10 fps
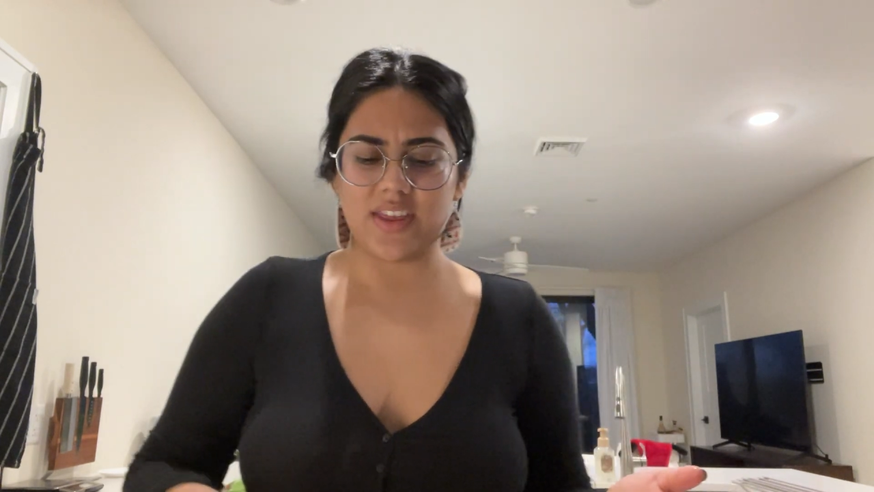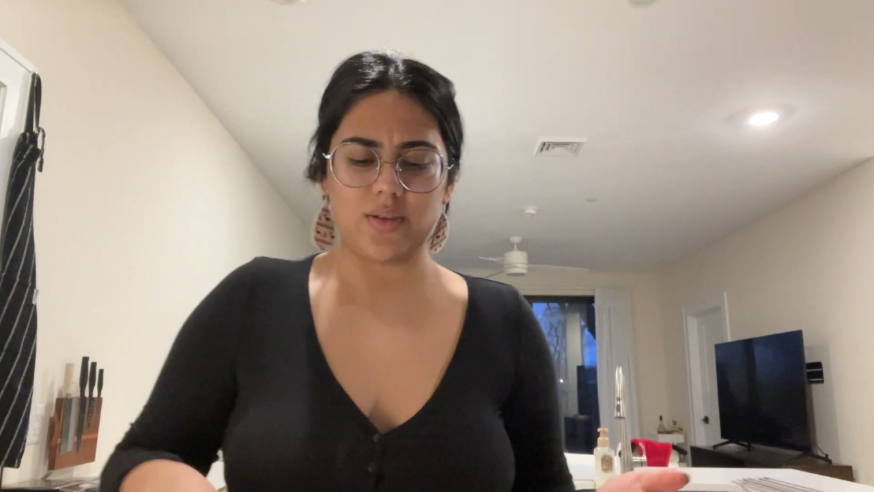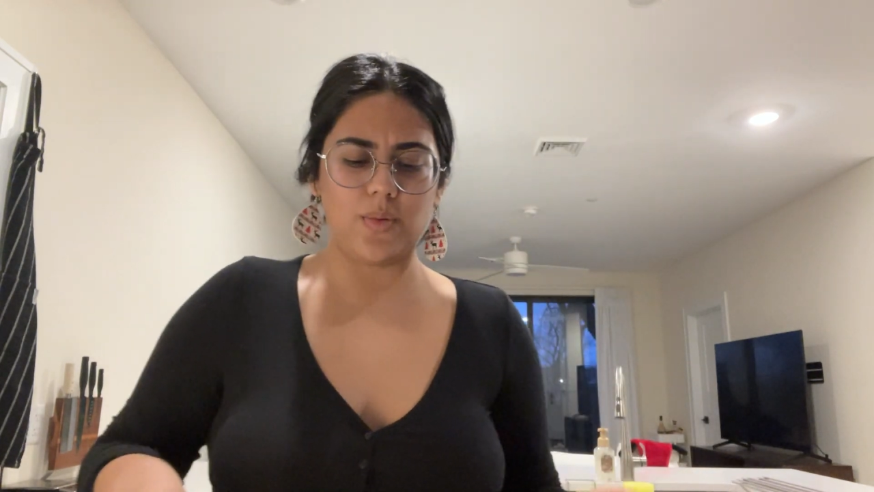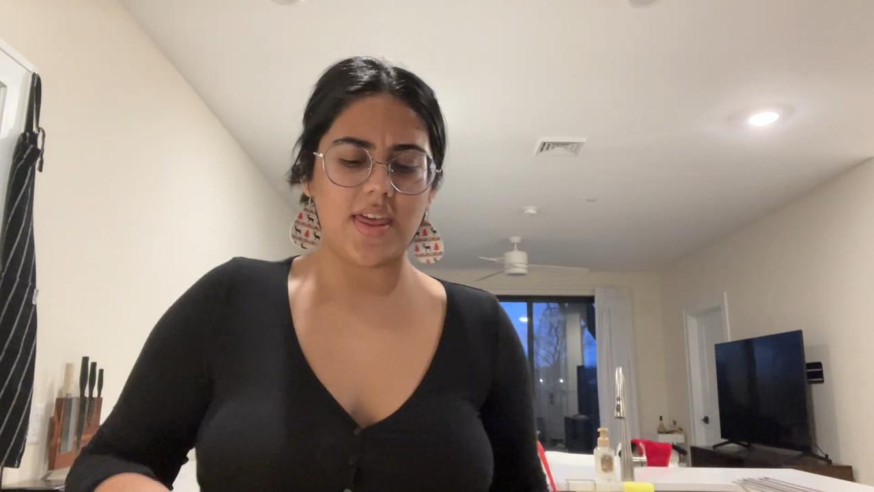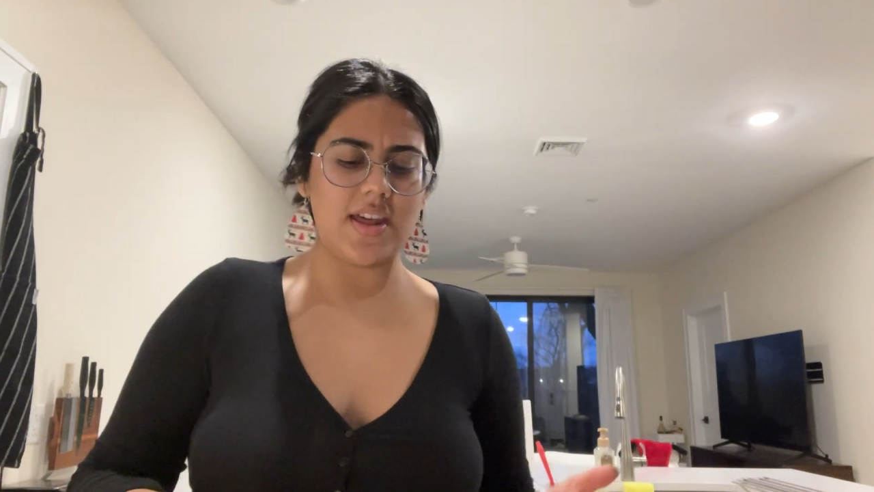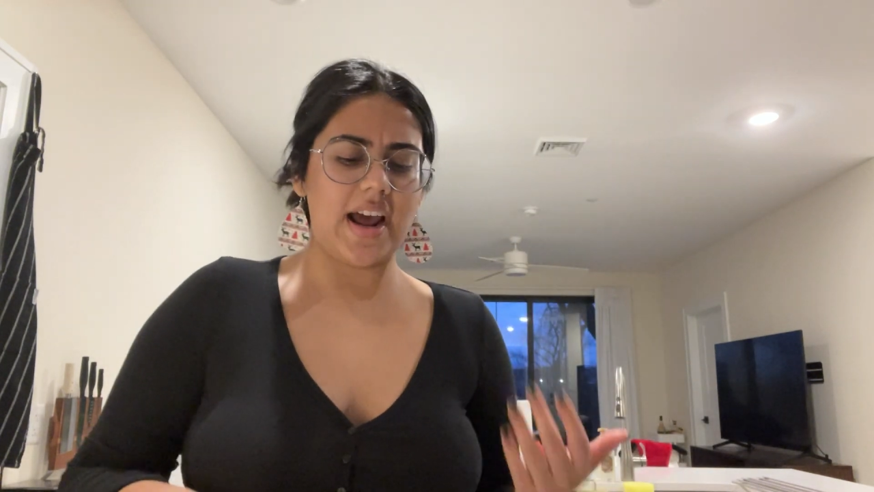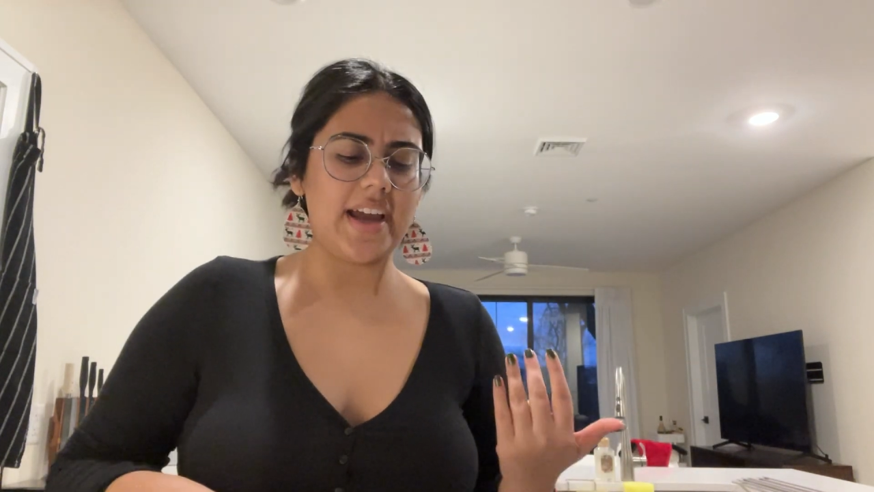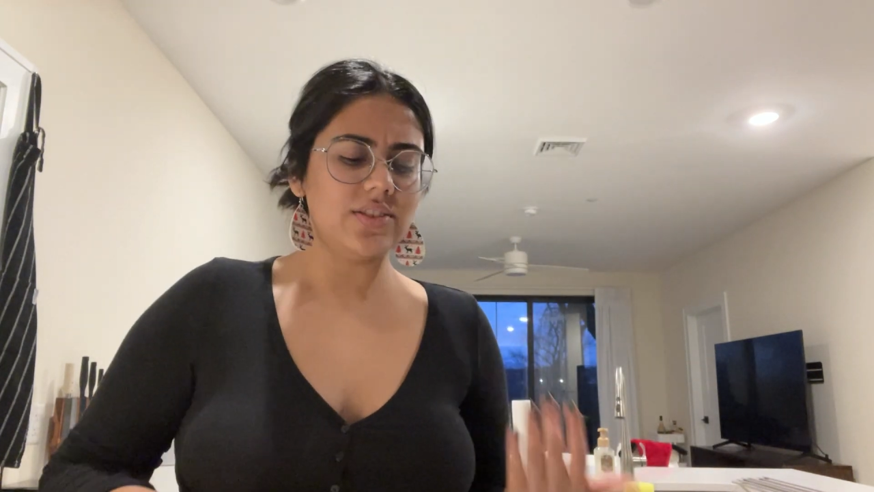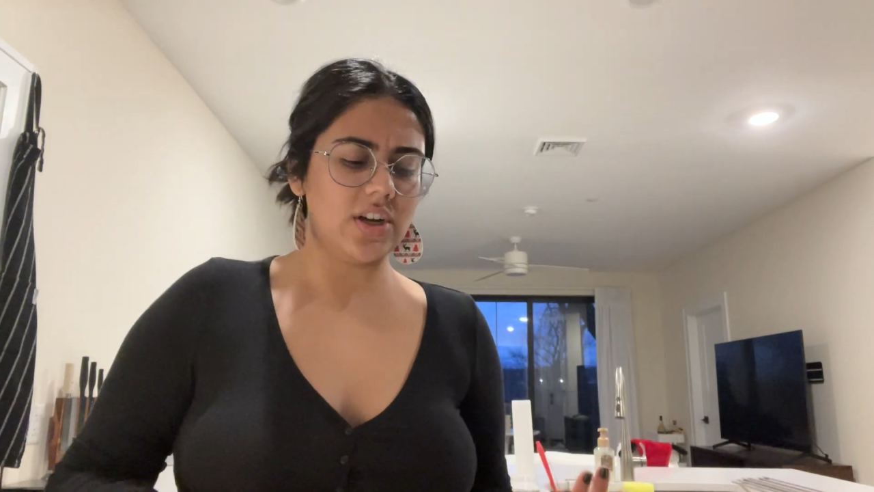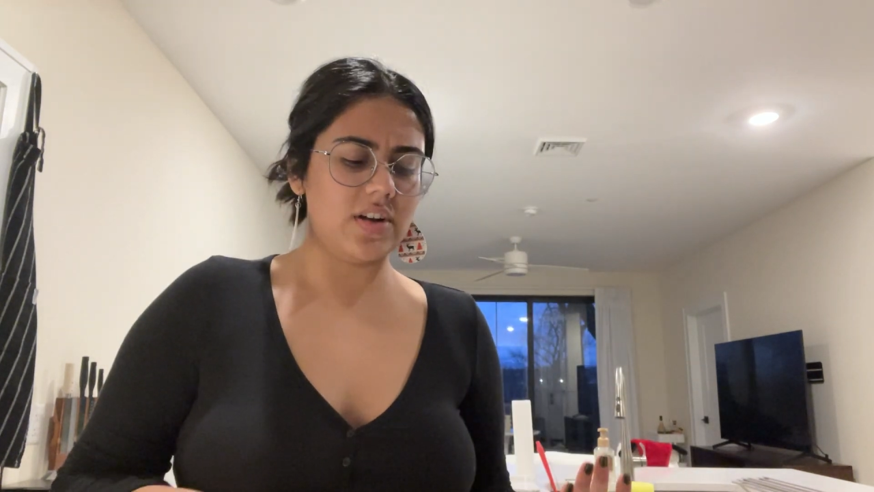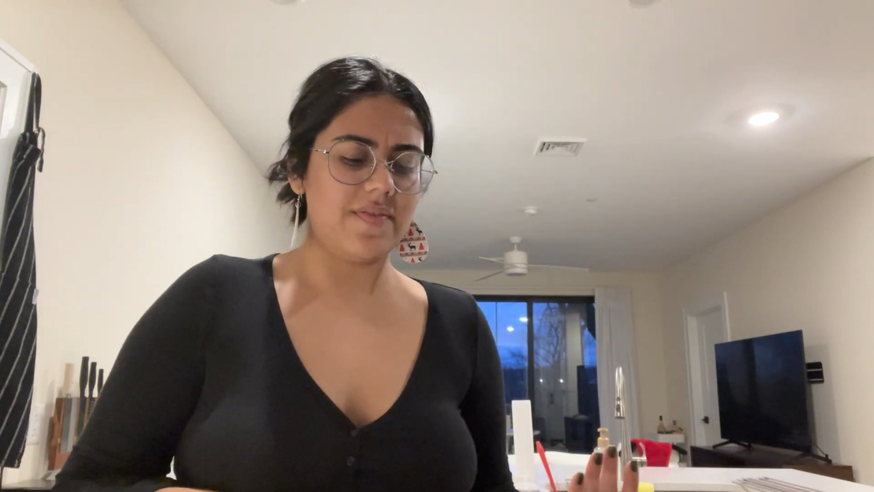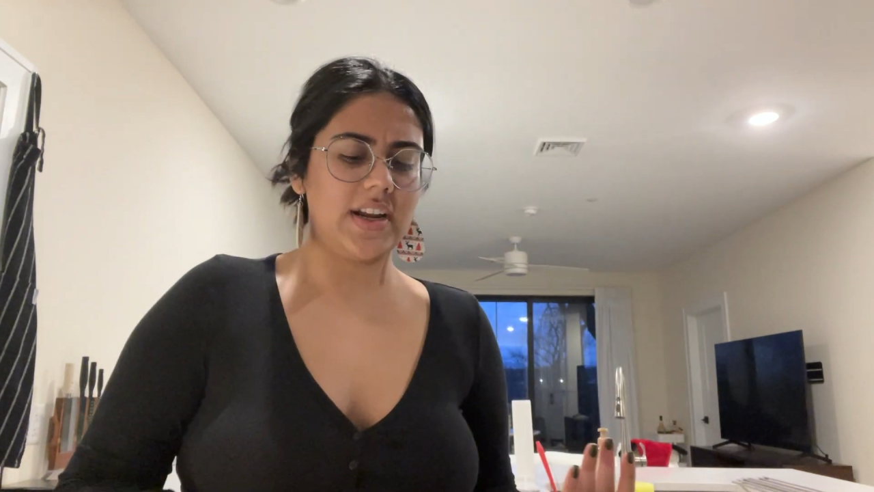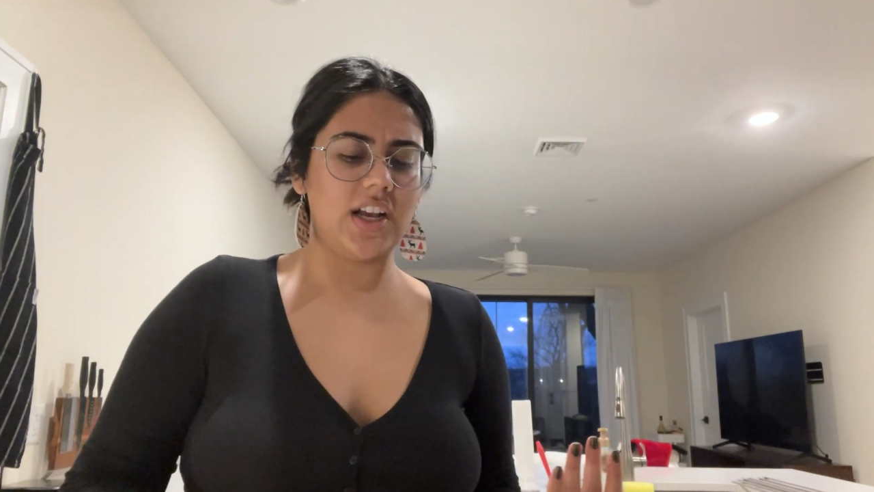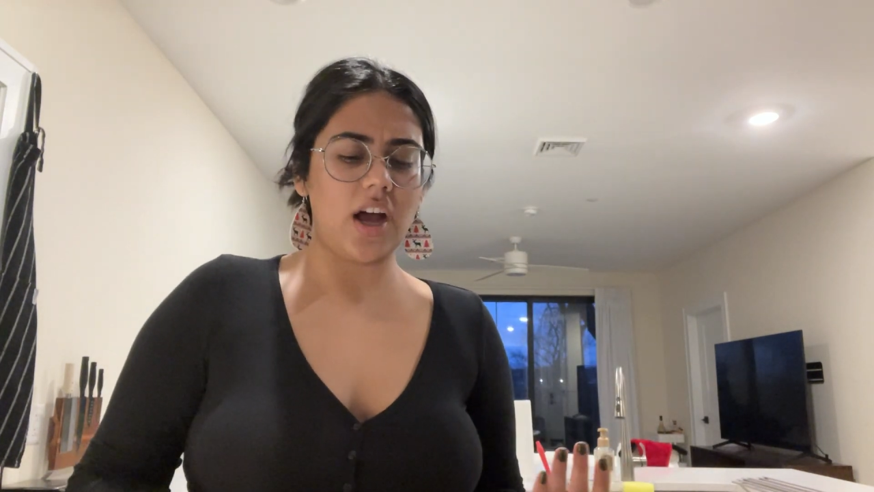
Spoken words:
And the way that I started getting